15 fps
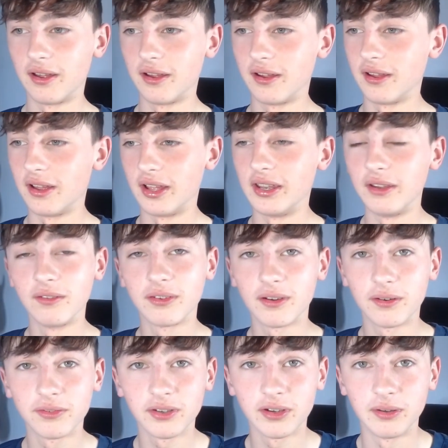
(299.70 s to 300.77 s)
and it was
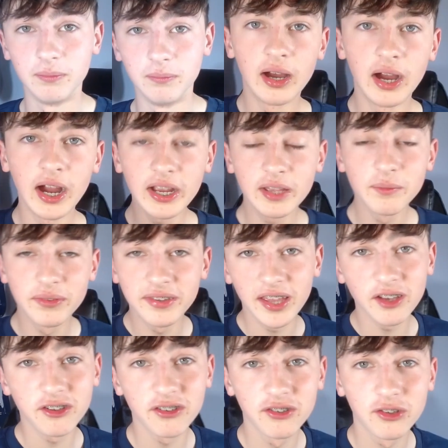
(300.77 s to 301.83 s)
half time. Hakim
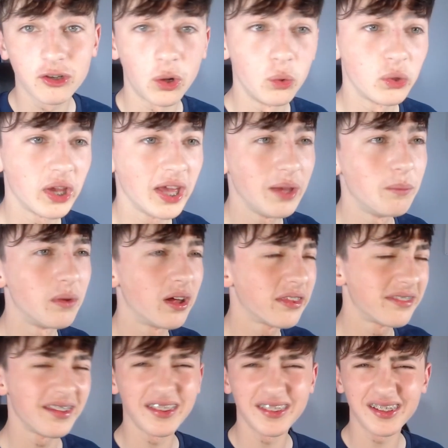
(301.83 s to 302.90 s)
Ziyech's goal came,
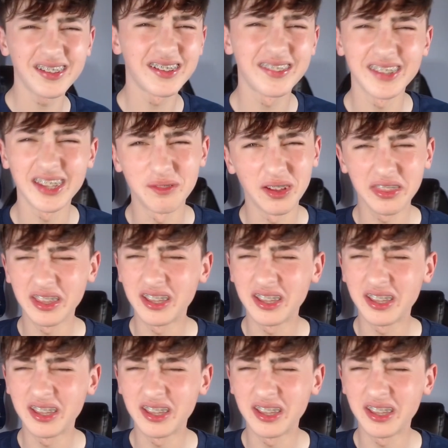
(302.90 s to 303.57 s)
as like I said, I think